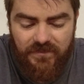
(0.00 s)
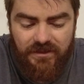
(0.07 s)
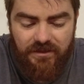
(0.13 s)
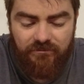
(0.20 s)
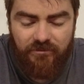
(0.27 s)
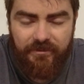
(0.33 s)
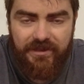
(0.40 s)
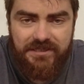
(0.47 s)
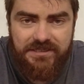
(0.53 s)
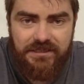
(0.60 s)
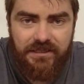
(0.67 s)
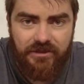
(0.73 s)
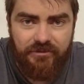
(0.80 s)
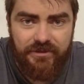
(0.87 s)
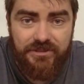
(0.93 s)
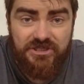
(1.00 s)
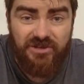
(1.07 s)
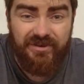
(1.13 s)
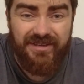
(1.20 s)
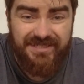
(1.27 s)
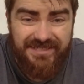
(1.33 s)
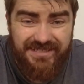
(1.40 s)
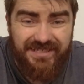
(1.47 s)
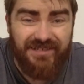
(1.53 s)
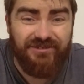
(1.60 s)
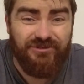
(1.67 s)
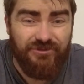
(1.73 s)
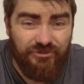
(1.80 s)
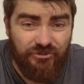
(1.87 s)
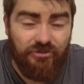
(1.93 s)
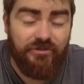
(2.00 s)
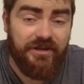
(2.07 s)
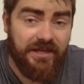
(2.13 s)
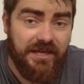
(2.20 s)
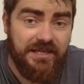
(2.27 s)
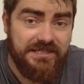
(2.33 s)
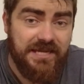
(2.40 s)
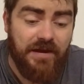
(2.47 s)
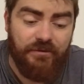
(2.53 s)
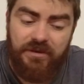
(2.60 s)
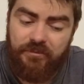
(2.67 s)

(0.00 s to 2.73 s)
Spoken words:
it remains a liquid. So it is still drawing heat out.